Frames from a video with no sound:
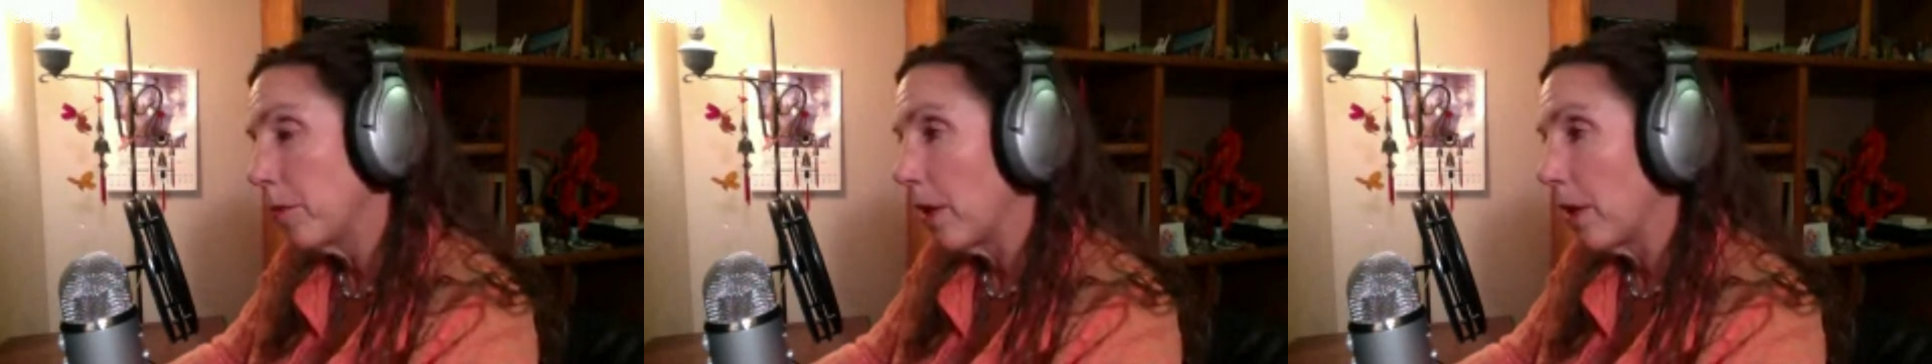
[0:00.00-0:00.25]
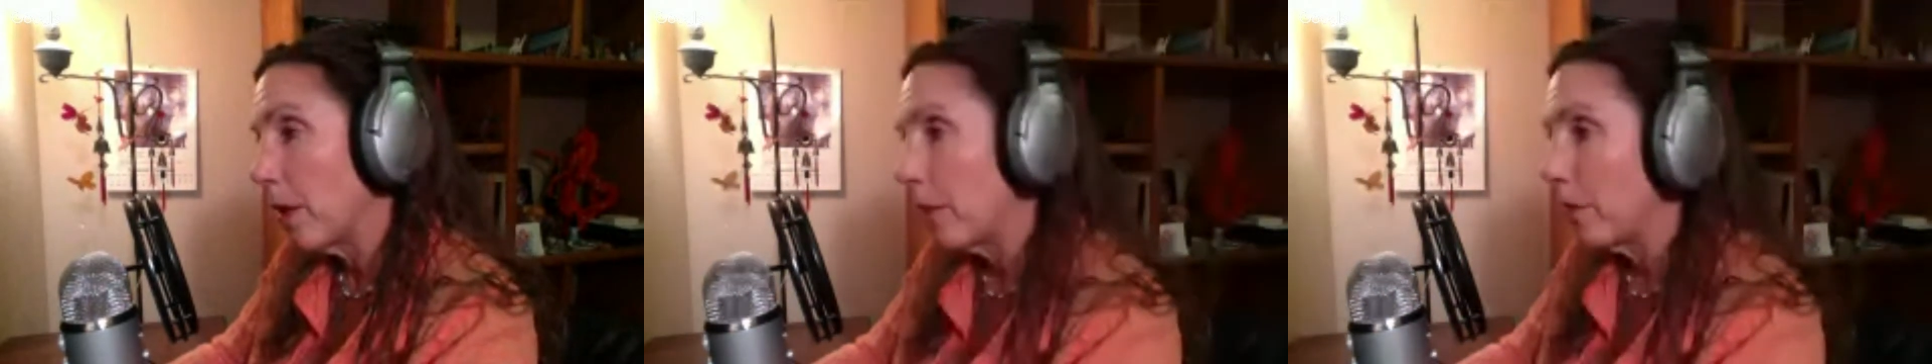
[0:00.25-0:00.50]
my
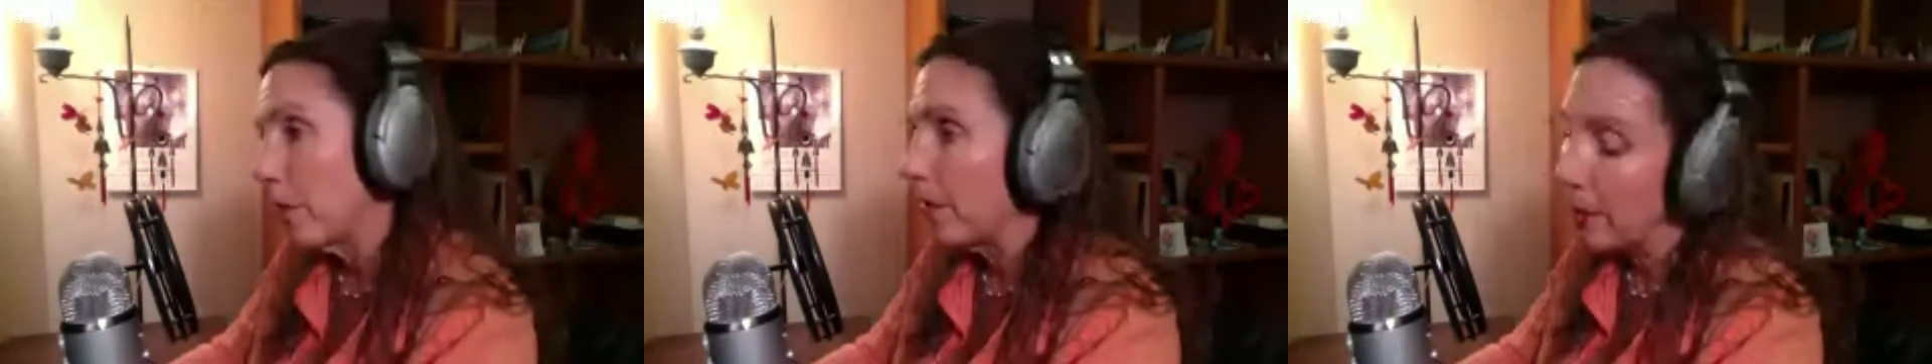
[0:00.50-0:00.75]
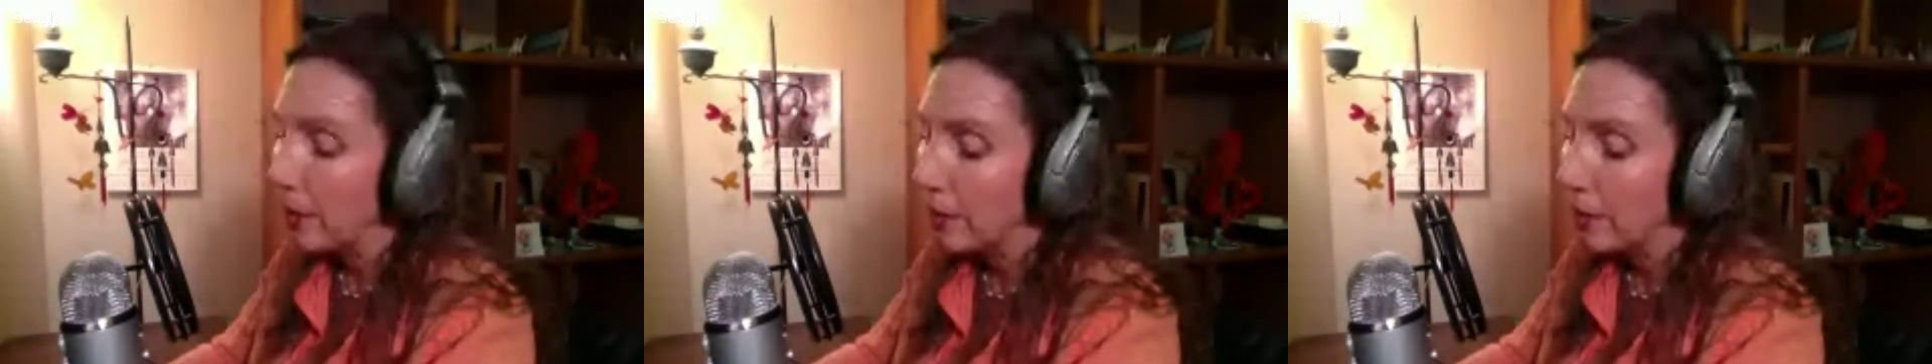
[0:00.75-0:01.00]

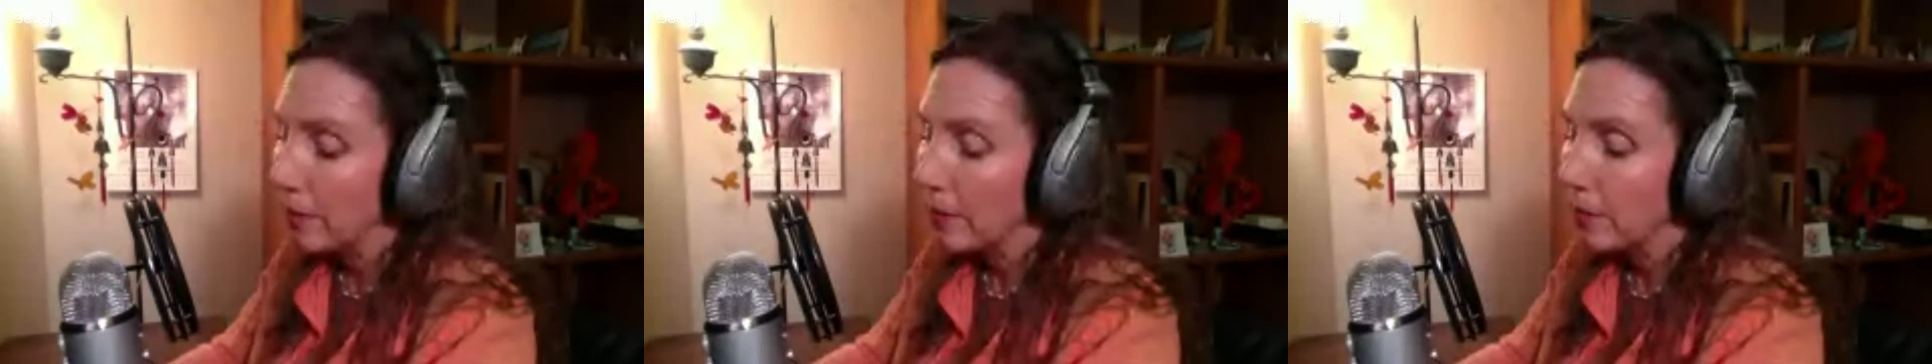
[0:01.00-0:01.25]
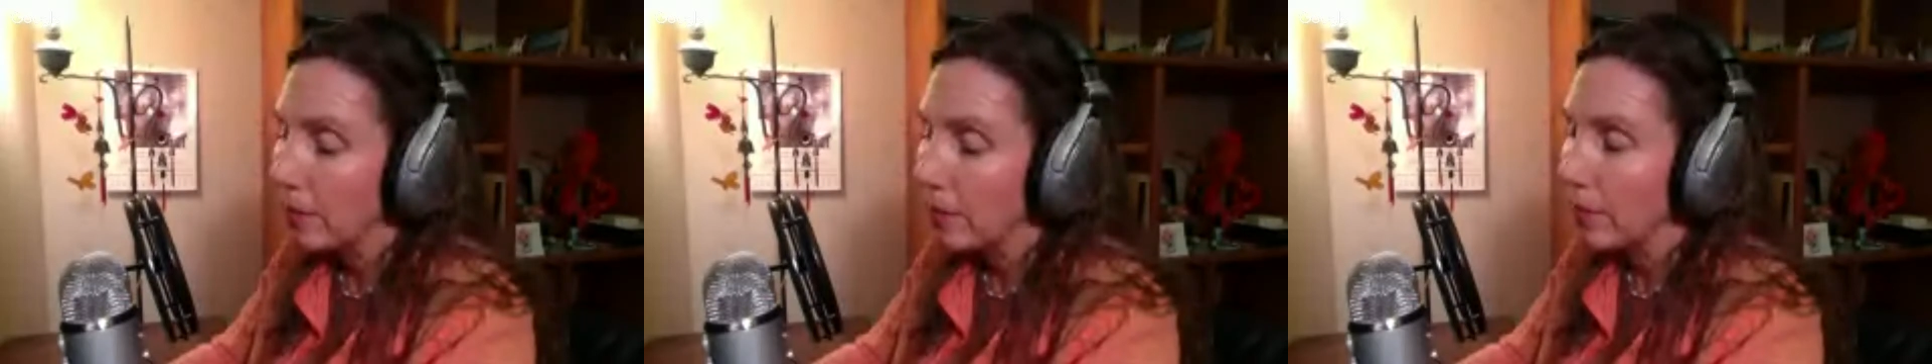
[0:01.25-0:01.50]
private sessions,
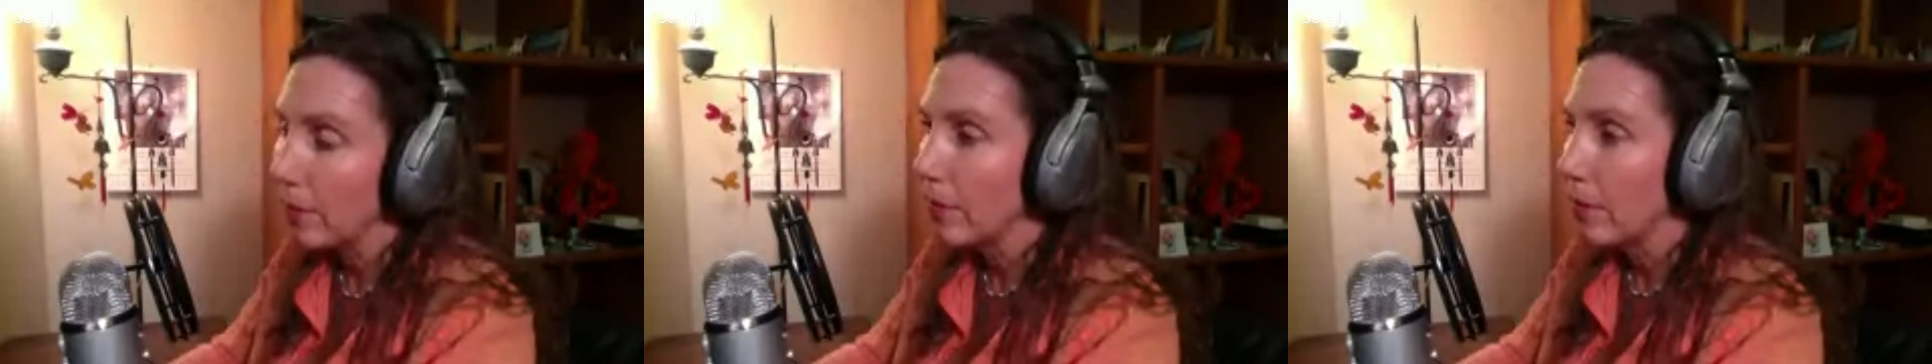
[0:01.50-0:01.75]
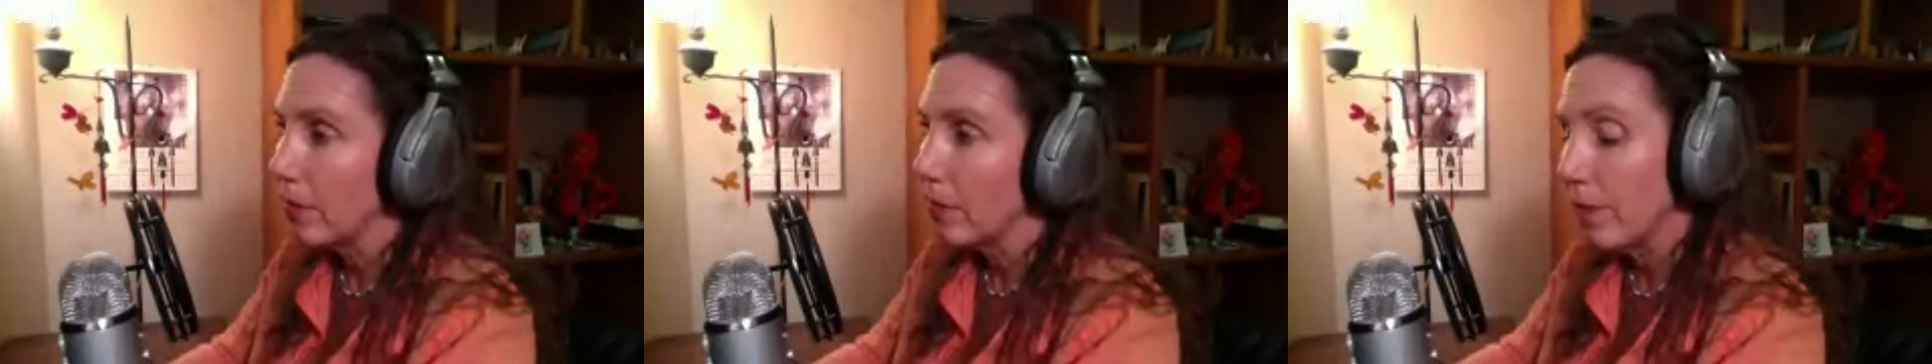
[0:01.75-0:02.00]
I do those on